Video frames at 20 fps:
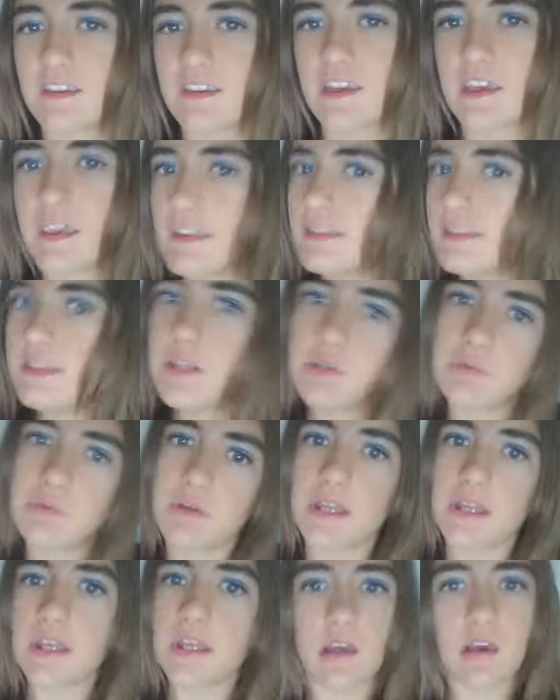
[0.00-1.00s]

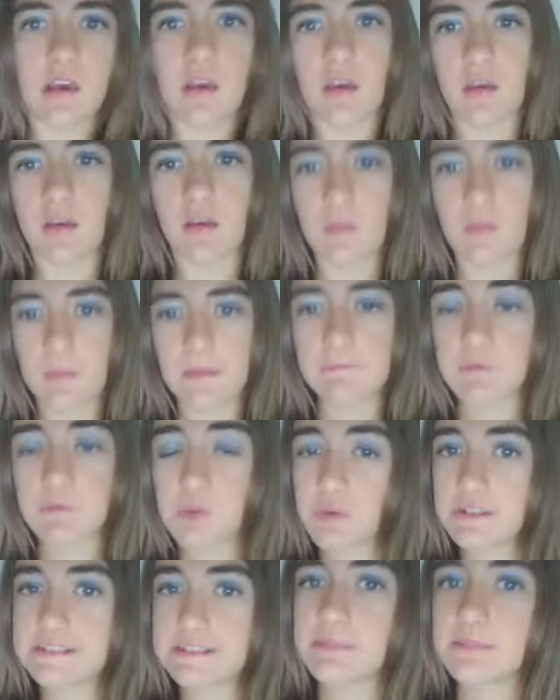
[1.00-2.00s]
Anyway, um, if you
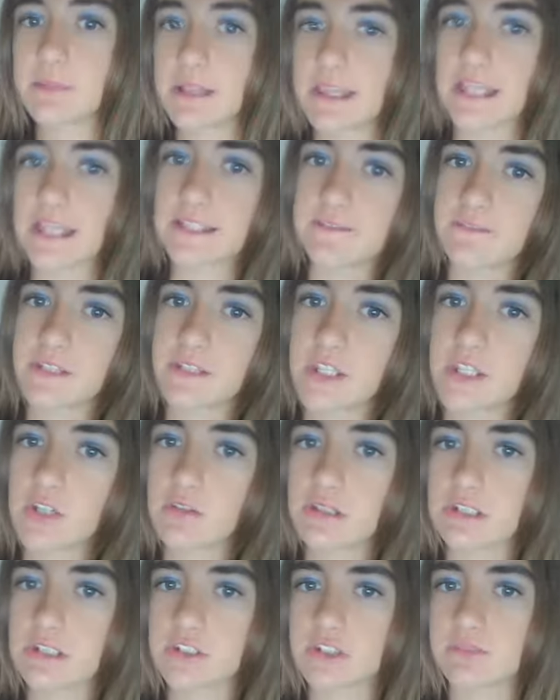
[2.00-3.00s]
want to see my last video,
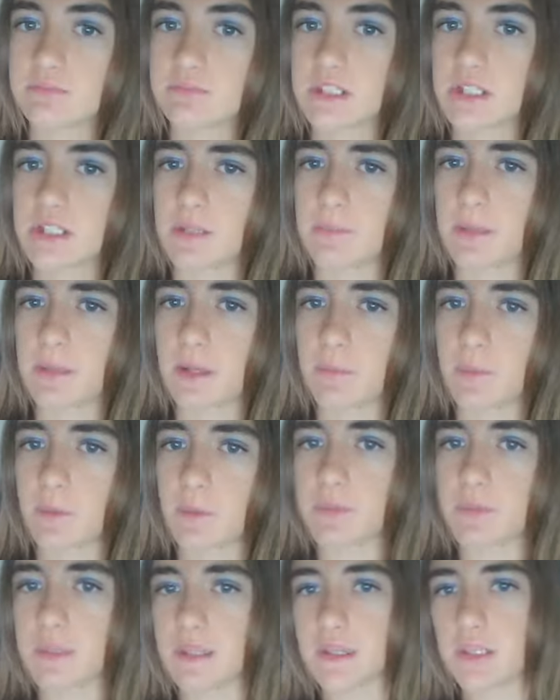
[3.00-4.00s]
there should be a pop-up
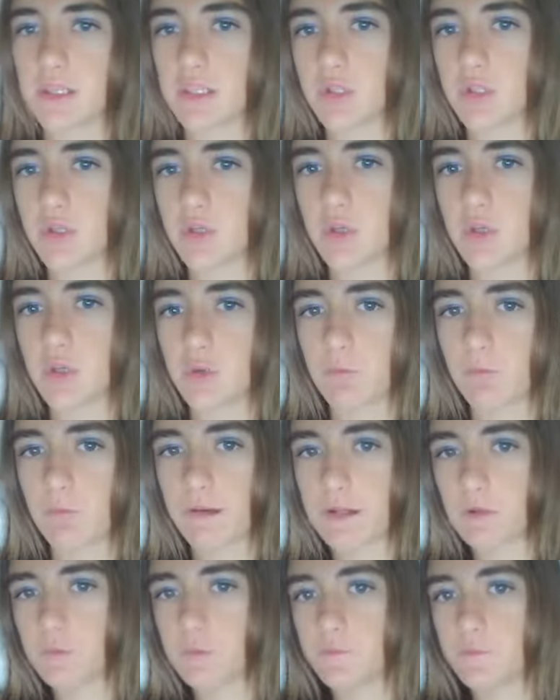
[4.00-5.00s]
thingy
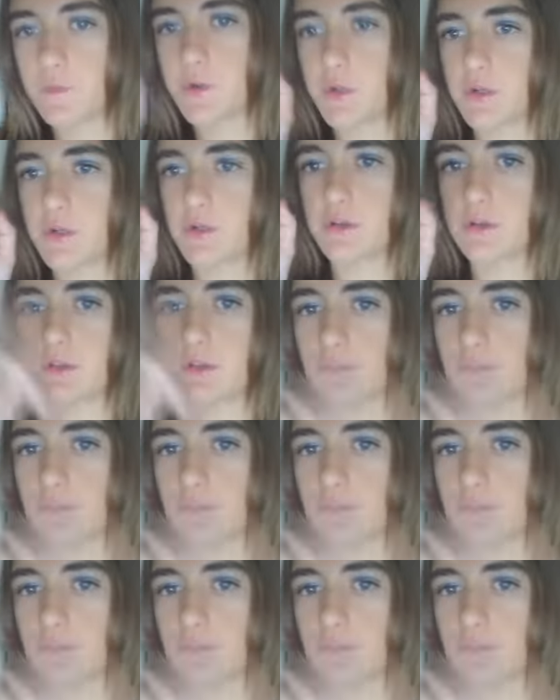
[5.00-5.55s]
right over